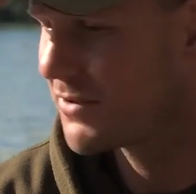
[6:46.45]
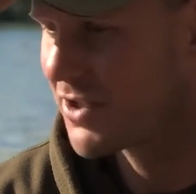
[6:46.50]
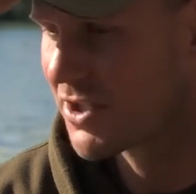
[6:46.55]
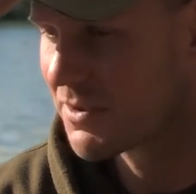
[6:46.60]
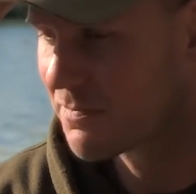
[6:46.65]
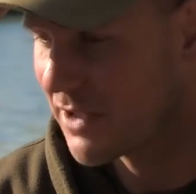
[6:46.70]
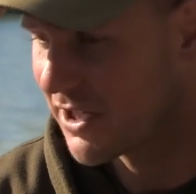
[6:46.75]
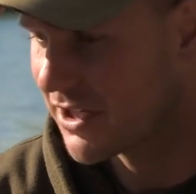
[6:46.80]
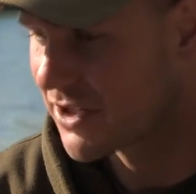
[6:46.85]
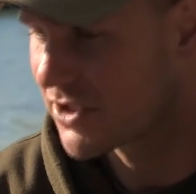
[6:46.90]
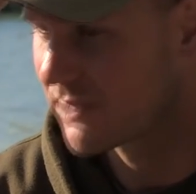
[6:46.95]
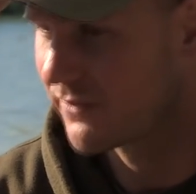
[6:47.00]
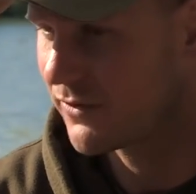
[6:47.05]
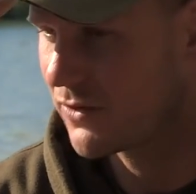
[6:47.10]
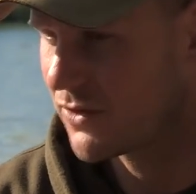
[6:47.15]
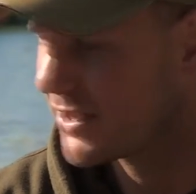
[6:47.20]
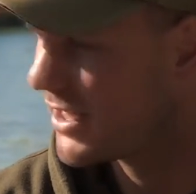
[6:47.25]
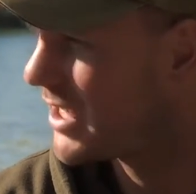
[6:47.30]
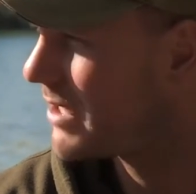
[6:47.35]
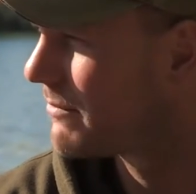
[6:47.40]
just because I've
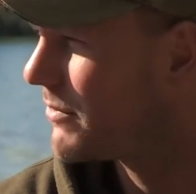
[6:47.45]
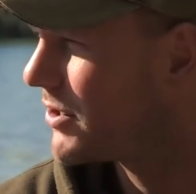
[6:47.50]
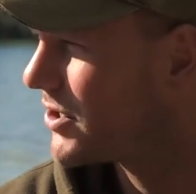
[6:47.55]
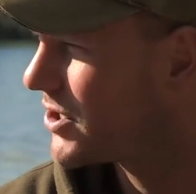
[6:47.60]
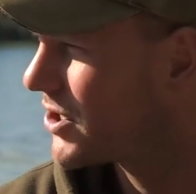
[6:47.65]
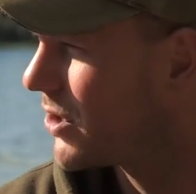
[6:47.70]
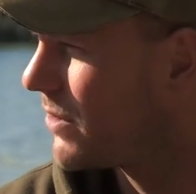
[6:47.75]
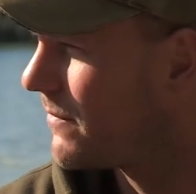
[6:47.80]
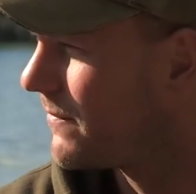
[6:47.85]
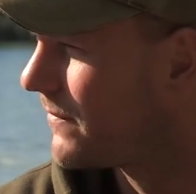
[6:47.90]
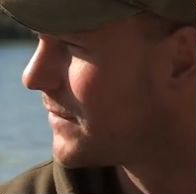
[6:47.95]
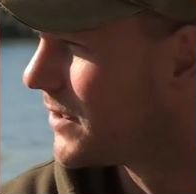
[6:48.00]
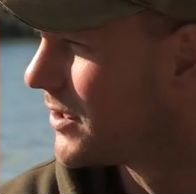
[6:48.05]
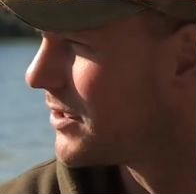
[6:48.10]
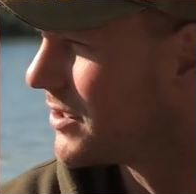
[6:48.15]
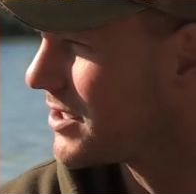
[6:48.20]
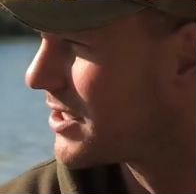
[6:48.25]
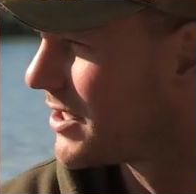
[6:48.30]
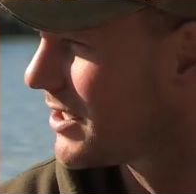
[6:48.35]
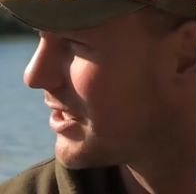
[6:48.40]
got that much
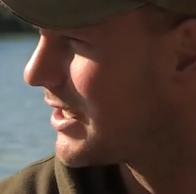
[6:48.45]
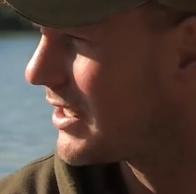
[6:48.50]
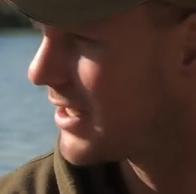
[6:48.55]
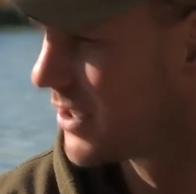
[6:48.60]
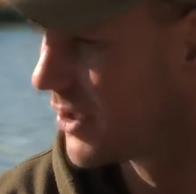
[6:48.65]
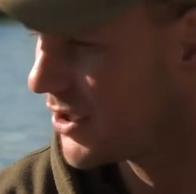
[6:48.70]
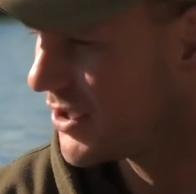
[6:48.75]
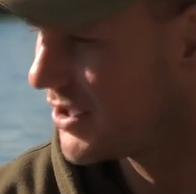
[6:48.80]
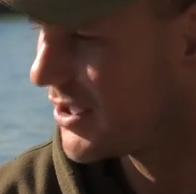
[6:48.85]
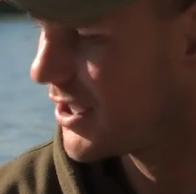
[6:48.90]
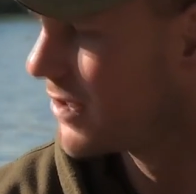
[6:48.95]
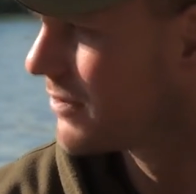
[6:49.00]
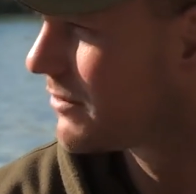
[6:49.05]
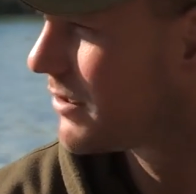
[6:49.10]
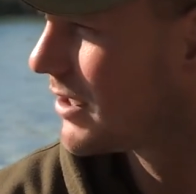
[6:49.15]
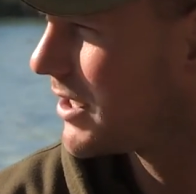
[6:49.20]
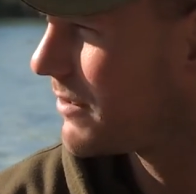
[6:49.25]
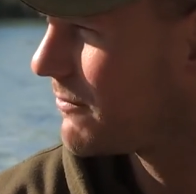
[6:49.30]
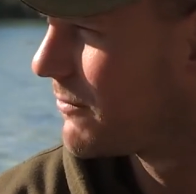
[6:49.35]
confidence in it. I know that it